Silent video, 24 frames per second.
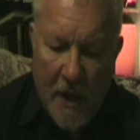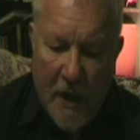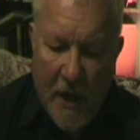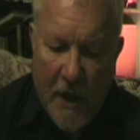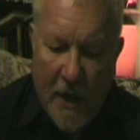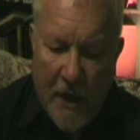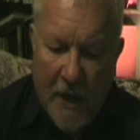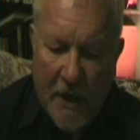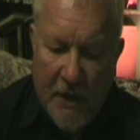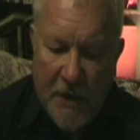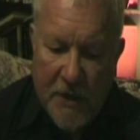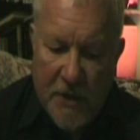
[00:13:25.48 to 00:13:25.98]

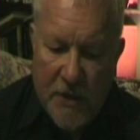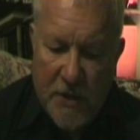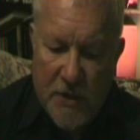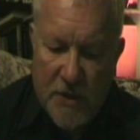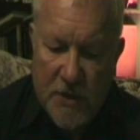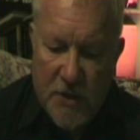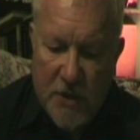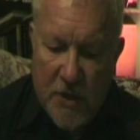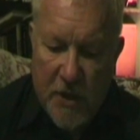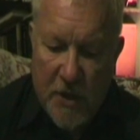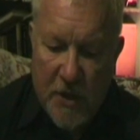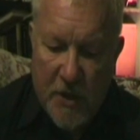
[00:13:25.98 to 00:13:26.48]

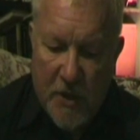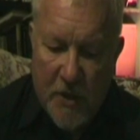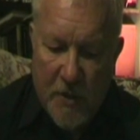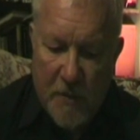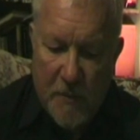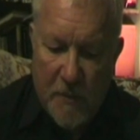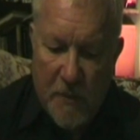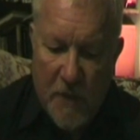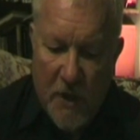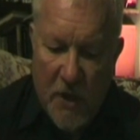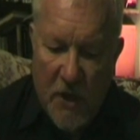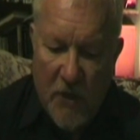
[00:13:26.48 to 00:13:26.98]
And
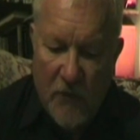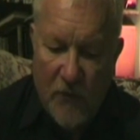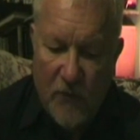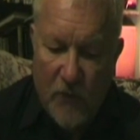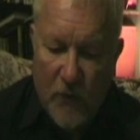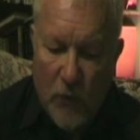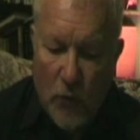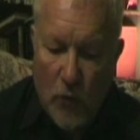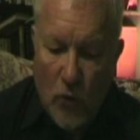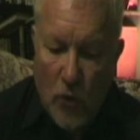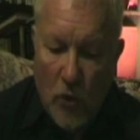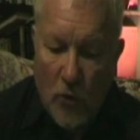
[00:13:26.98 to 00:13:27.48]

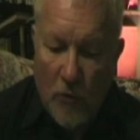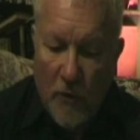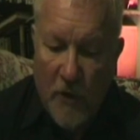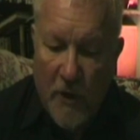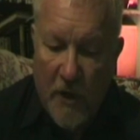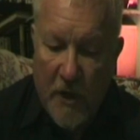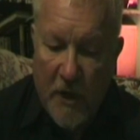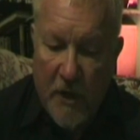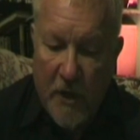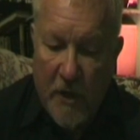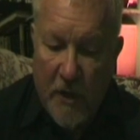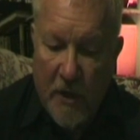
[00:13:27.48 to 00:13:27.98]
if you're on
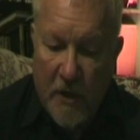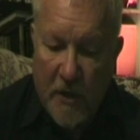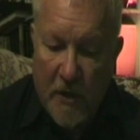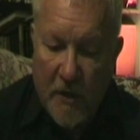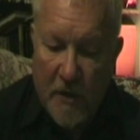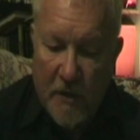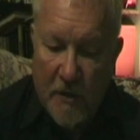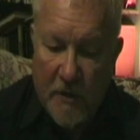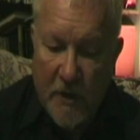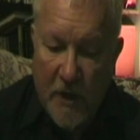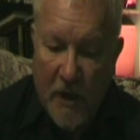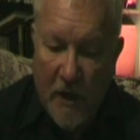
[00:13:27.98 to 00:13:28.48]
the
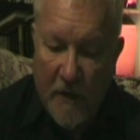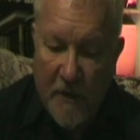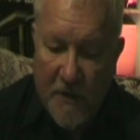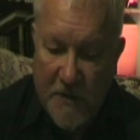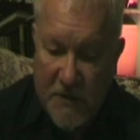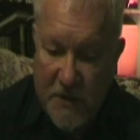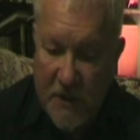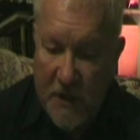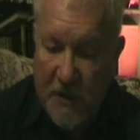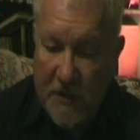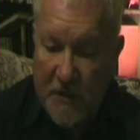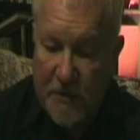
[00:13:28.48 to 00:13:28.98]
other
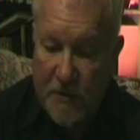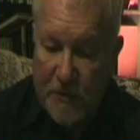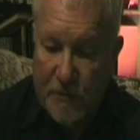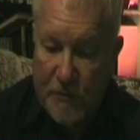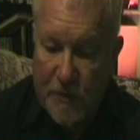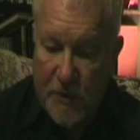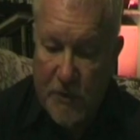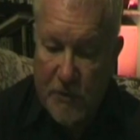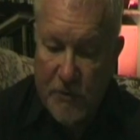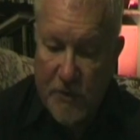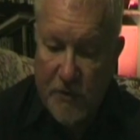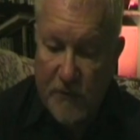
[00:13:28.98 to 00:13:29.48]
side of the
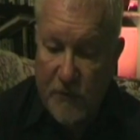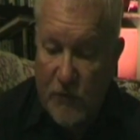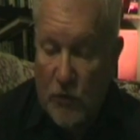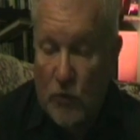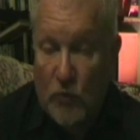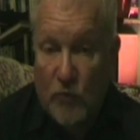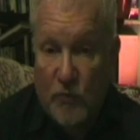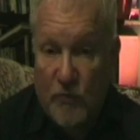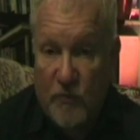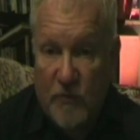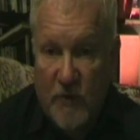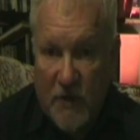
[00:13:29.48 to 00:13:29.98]
road, if
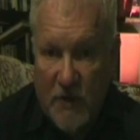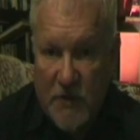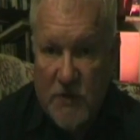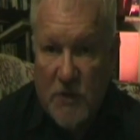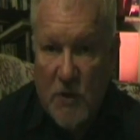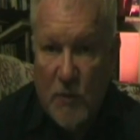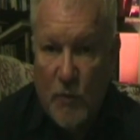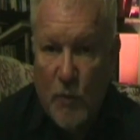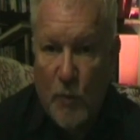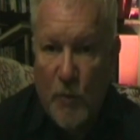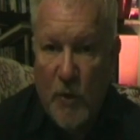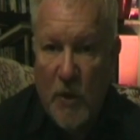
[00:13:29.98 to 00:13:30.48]
you're, for
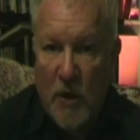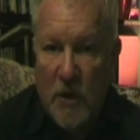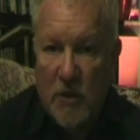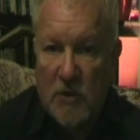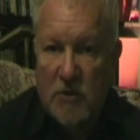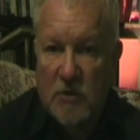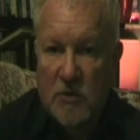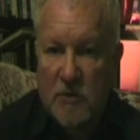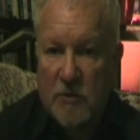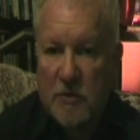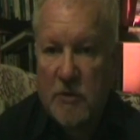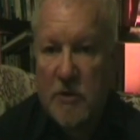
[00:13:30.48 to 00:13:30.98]
example,
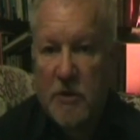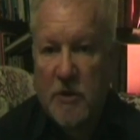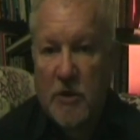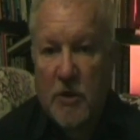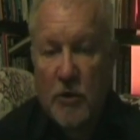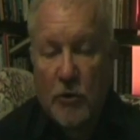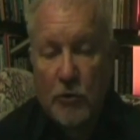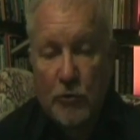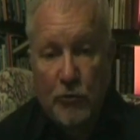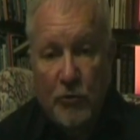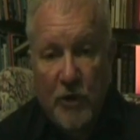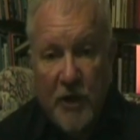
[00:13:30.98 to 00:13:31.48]
parked on the
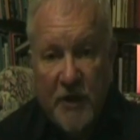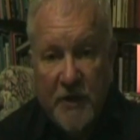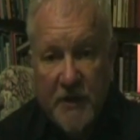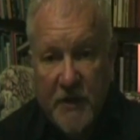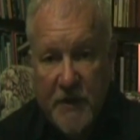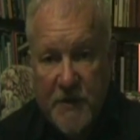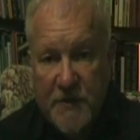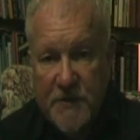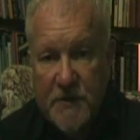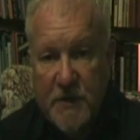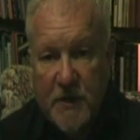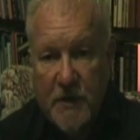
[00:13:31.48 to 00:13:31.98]

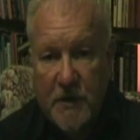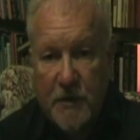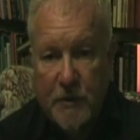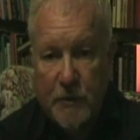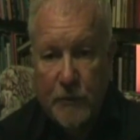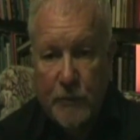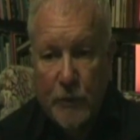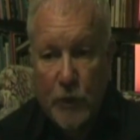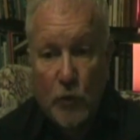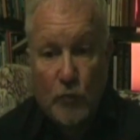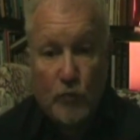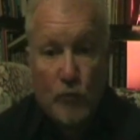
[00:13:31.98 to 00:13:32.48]
right-hand side of
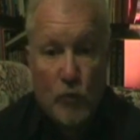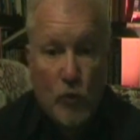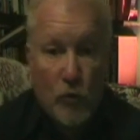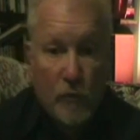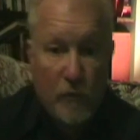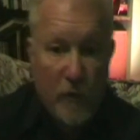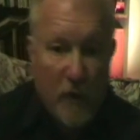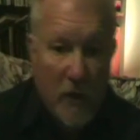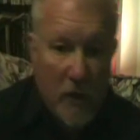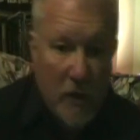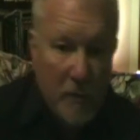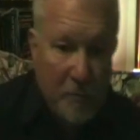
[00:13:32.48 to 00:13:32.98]
the road,
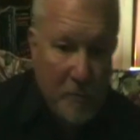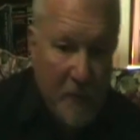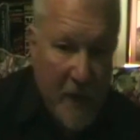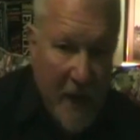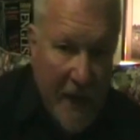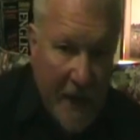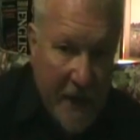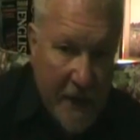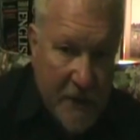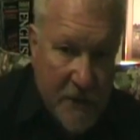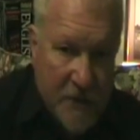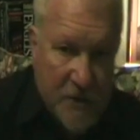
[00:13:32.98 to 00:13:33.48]
moving
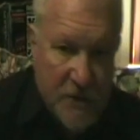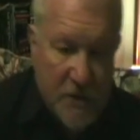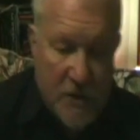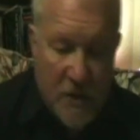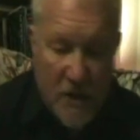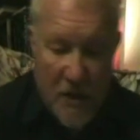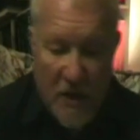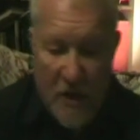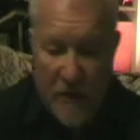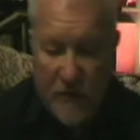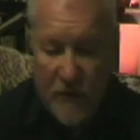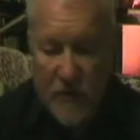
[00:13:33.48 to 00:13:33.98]
back into
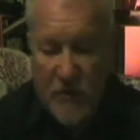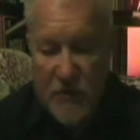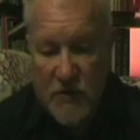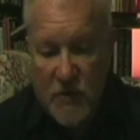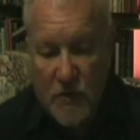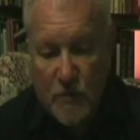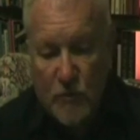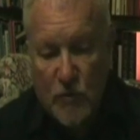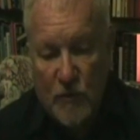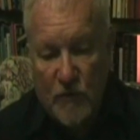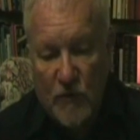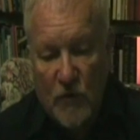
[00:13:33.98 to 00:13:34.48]
the left as
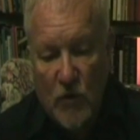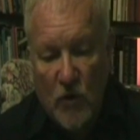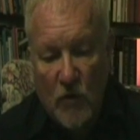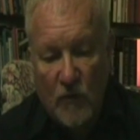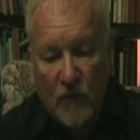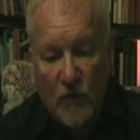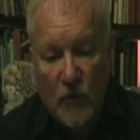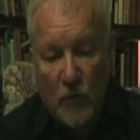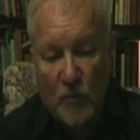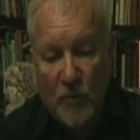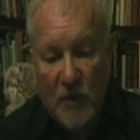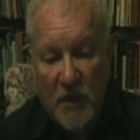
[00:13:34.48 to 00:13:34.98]
you move
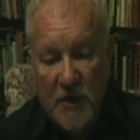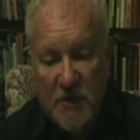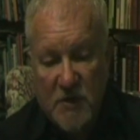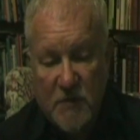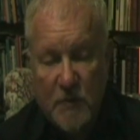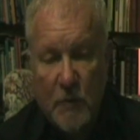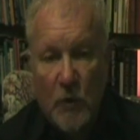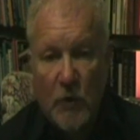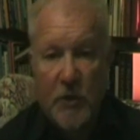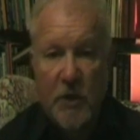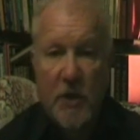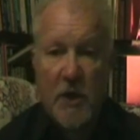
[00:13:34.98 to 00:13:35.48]
off, your blind
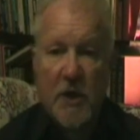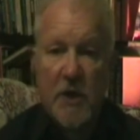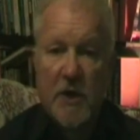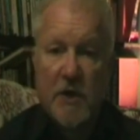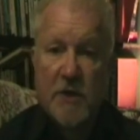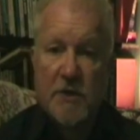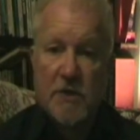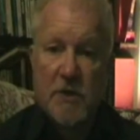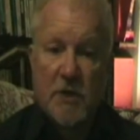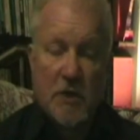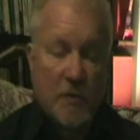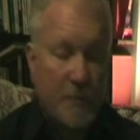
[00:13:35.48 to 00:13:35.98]
spot
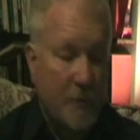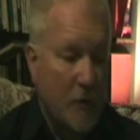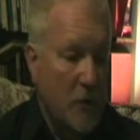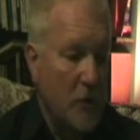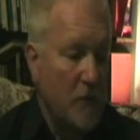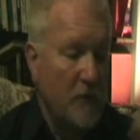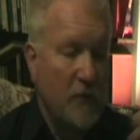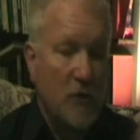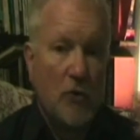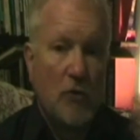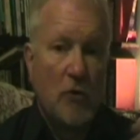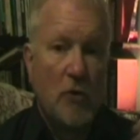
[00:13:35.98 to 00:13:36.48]
is going to be
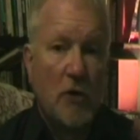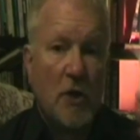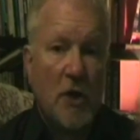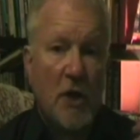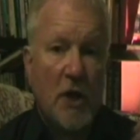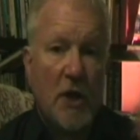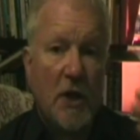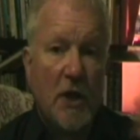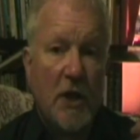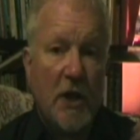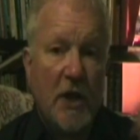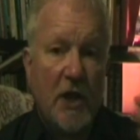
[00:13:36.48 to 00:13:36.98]
over your
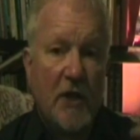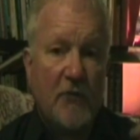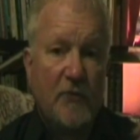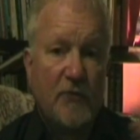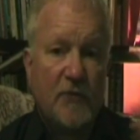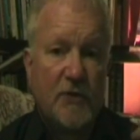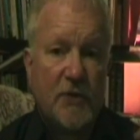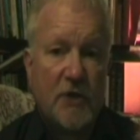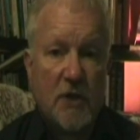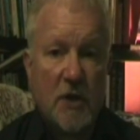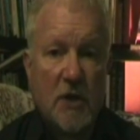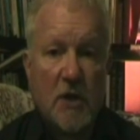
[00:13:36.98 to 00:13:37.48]

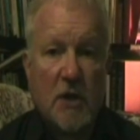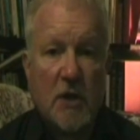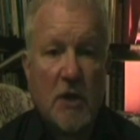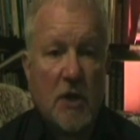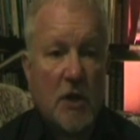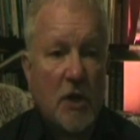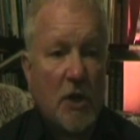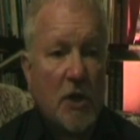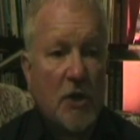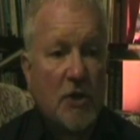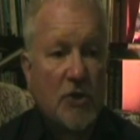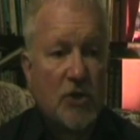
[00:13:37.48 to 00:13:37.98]
left
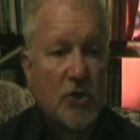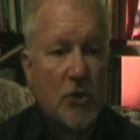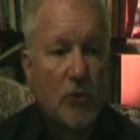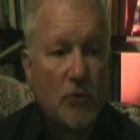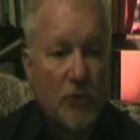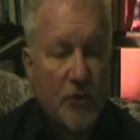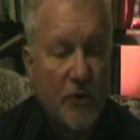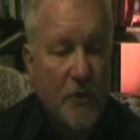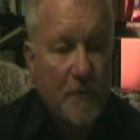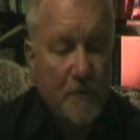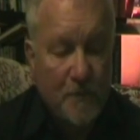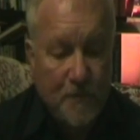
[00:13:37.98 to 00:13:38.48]

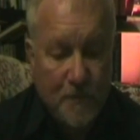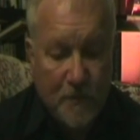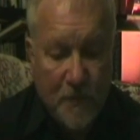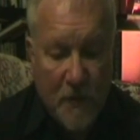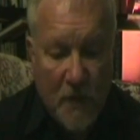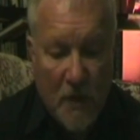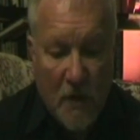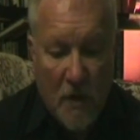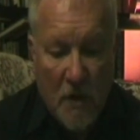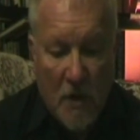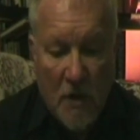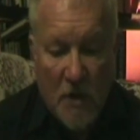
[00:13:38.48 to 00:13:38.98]
shoulder.
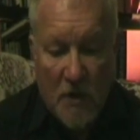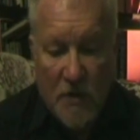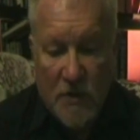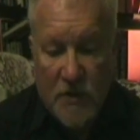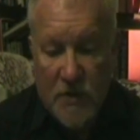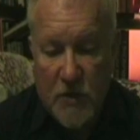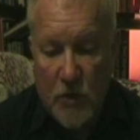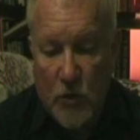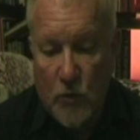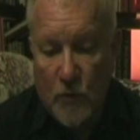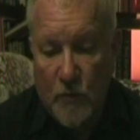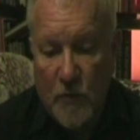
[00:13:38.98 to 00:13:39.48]

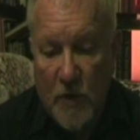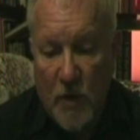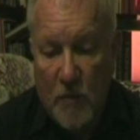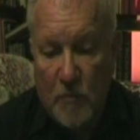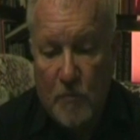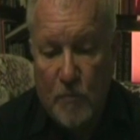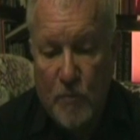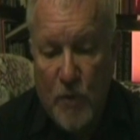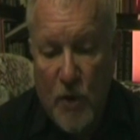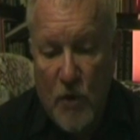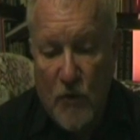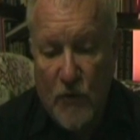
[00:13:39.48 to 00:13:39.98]
So
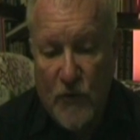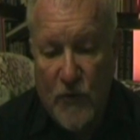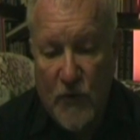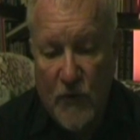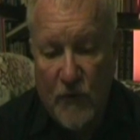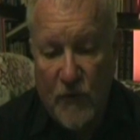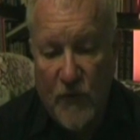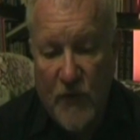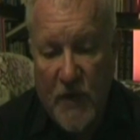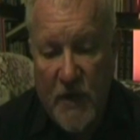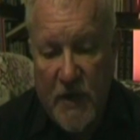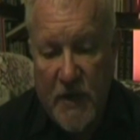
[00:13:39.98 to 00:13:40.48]
both
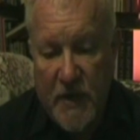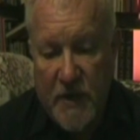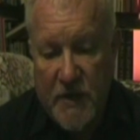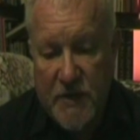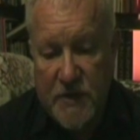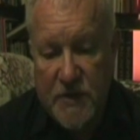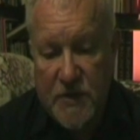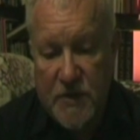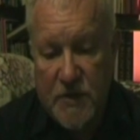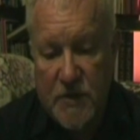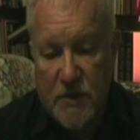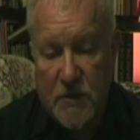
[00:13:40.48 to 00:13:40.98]
of
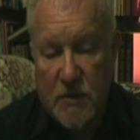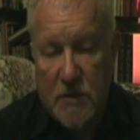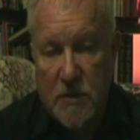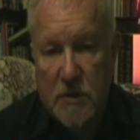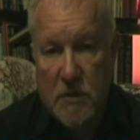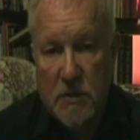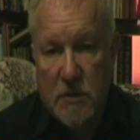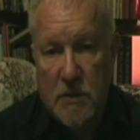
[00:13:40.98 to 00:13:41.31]
these